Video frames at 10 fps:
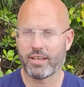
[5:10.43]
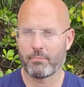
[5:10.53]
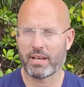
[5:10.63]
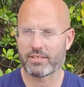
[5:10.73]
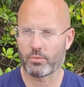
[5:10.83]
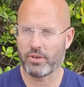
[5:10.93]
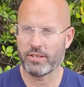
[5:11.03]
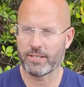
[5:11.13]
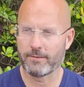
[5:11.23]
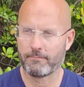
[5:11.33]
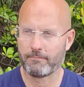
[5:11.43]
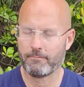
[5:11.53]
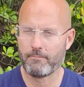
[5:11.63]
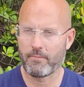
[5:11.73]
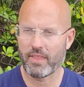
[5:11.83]
a buzzword,
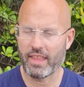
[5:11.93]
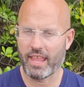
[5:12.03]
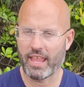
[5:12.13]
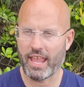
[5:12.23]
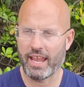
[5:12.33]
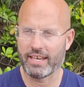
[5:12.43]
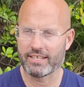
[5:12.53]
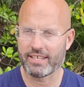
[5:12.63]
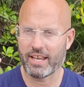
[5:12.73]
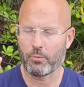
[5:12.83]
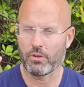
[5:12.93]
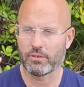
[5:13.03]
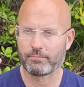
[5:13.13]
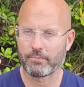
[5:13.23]
and they'll